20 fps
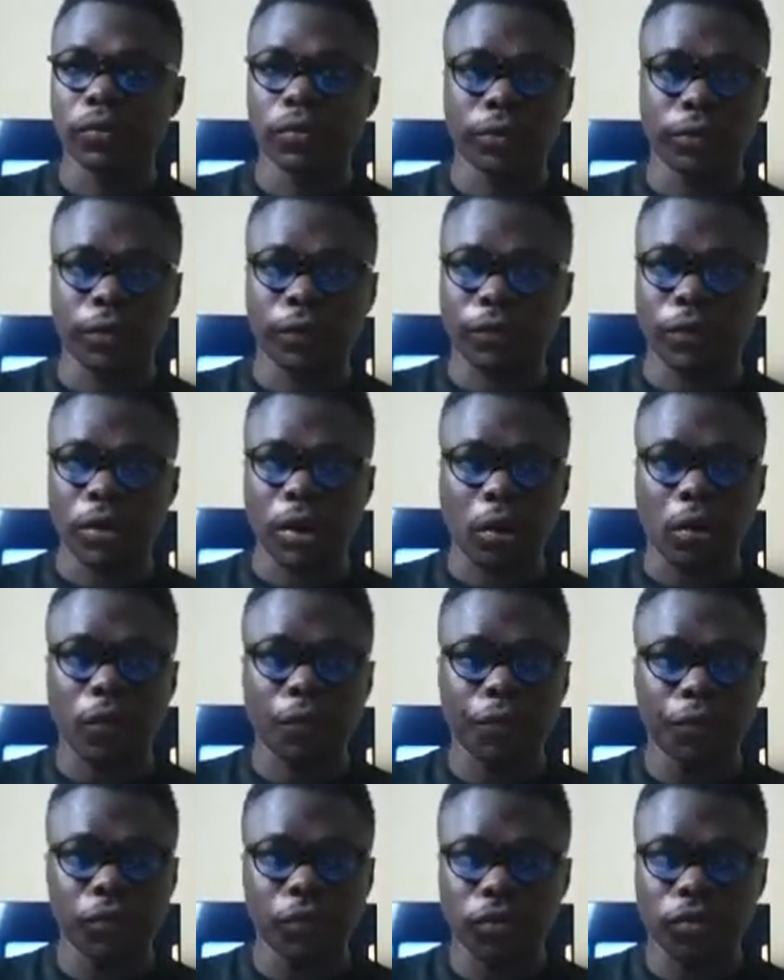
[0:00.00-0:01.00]
Just if they are
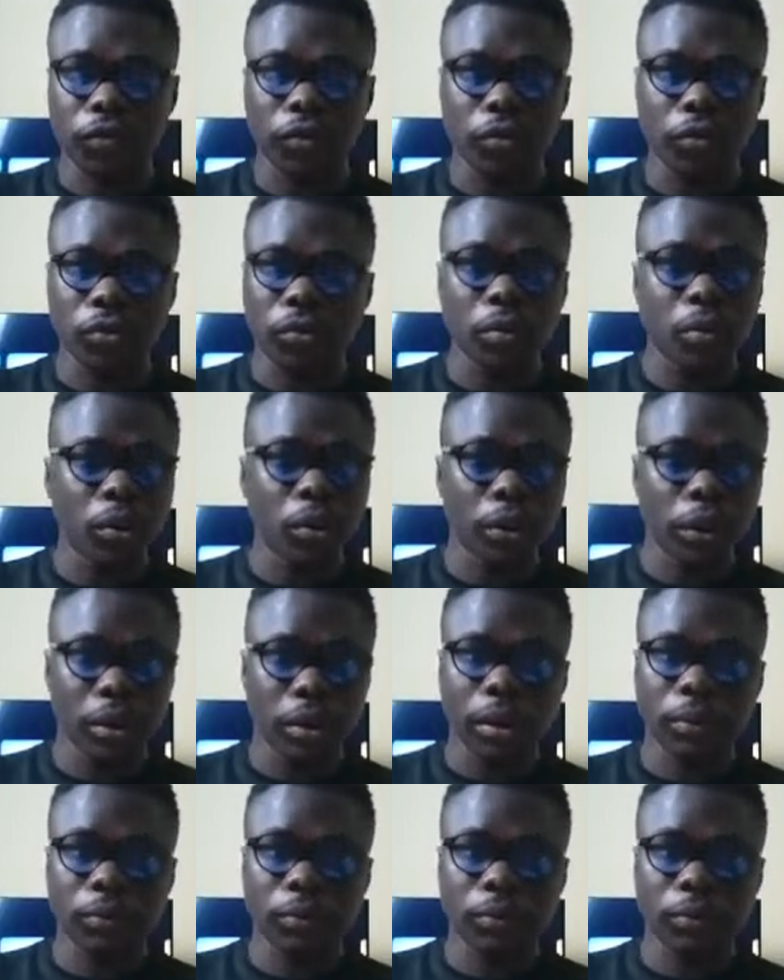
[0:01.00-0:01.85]
confusing to you, don't worry.